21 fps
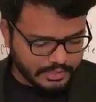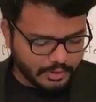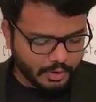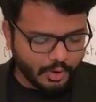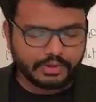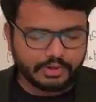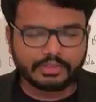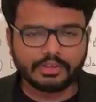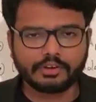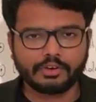
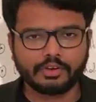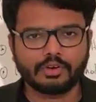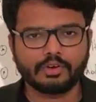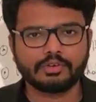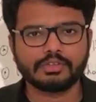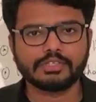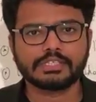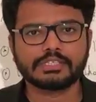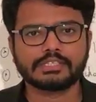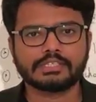not that you're
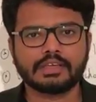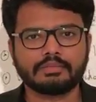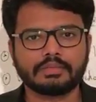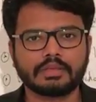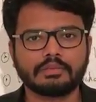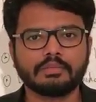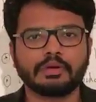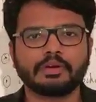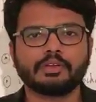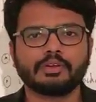losing
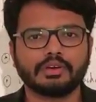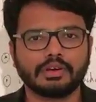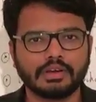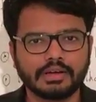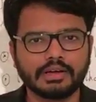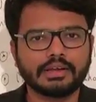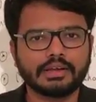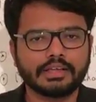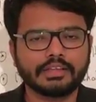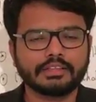something, but you're
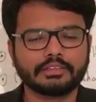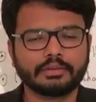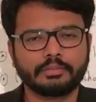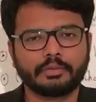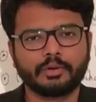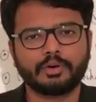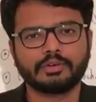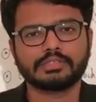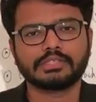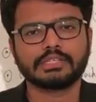learning the
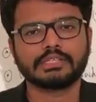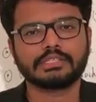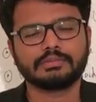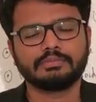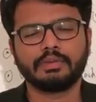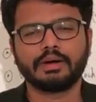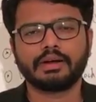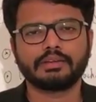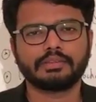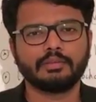process.
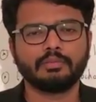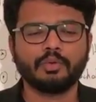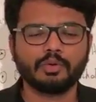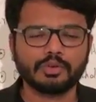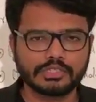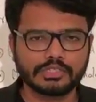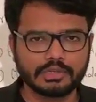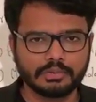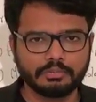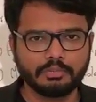But the
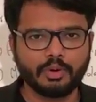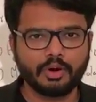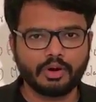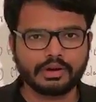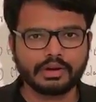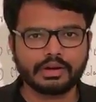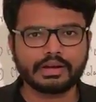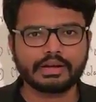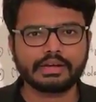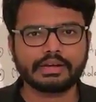most
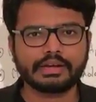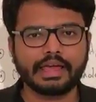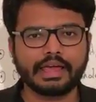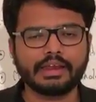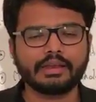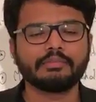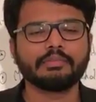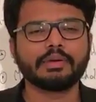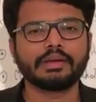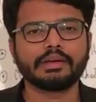important
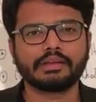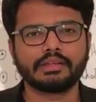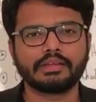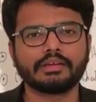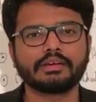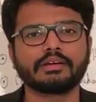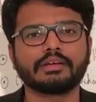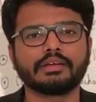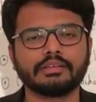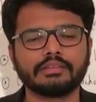element
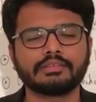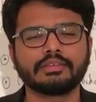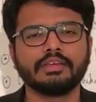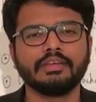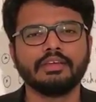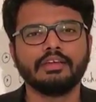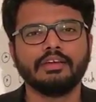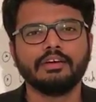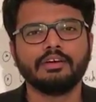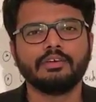here is
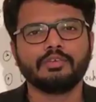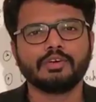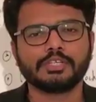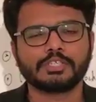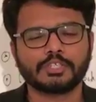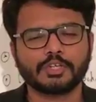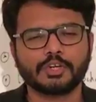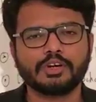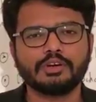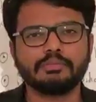we
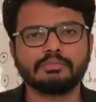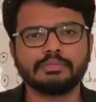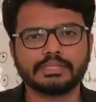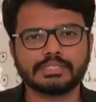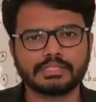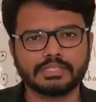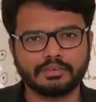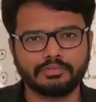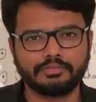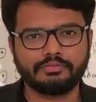shouldn't miss
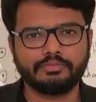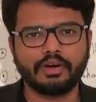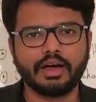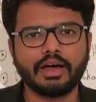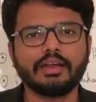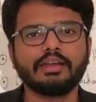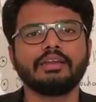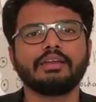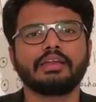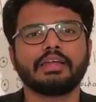the
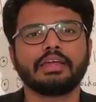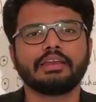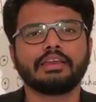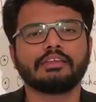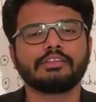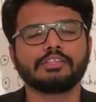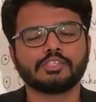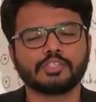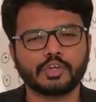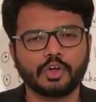fun in
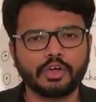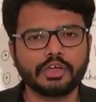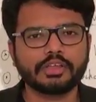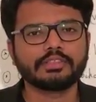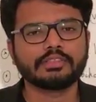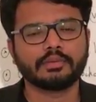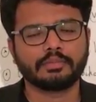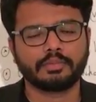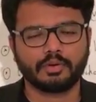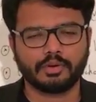enjoying
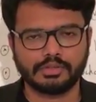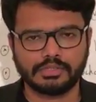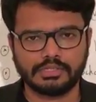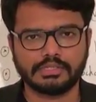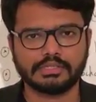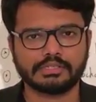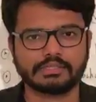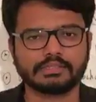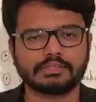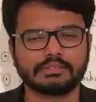the
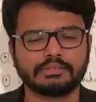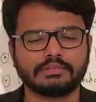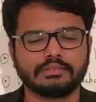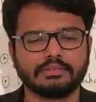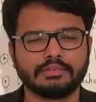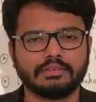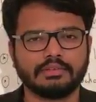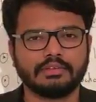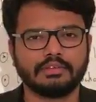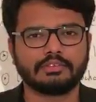process.
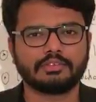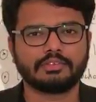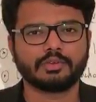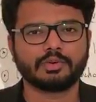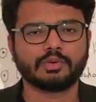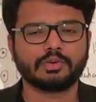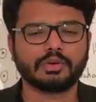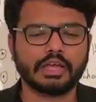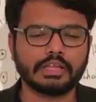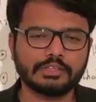
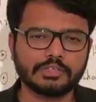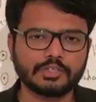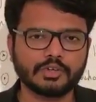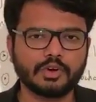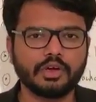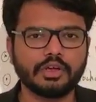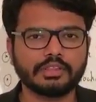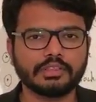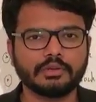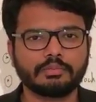So
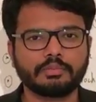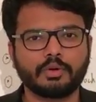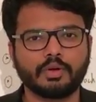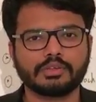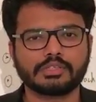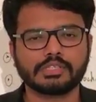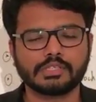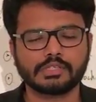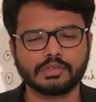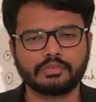enjoying the
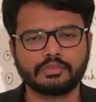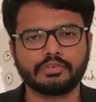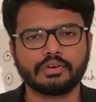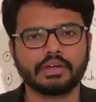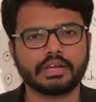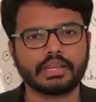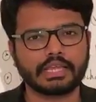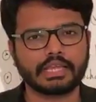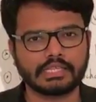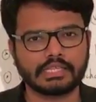process of
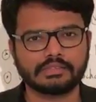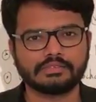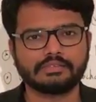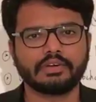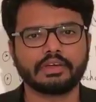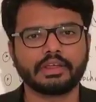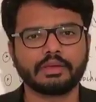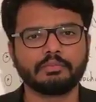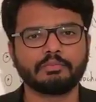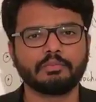learning is
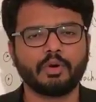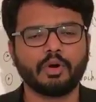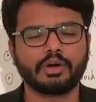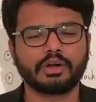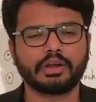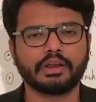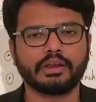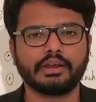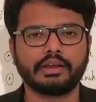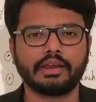very
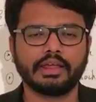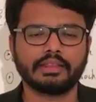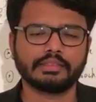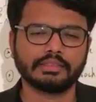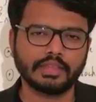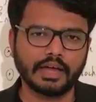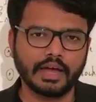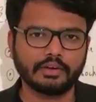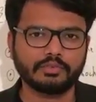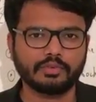important, and
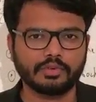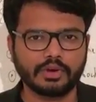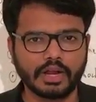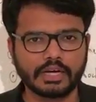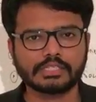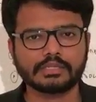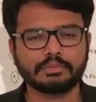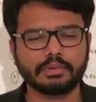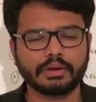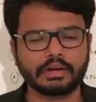that would
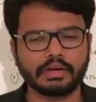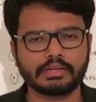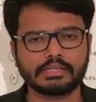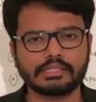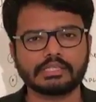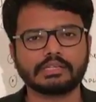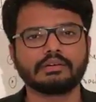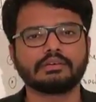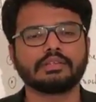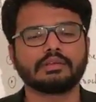ultimately
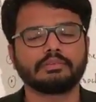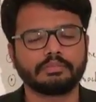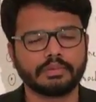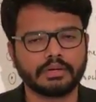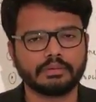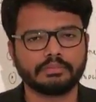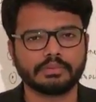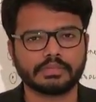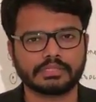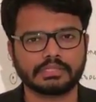serve the
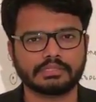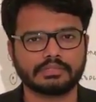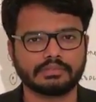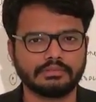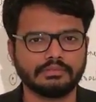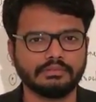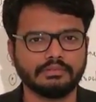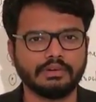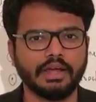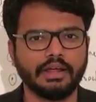purpose,
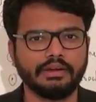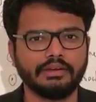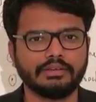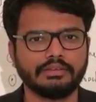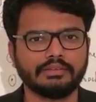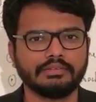right?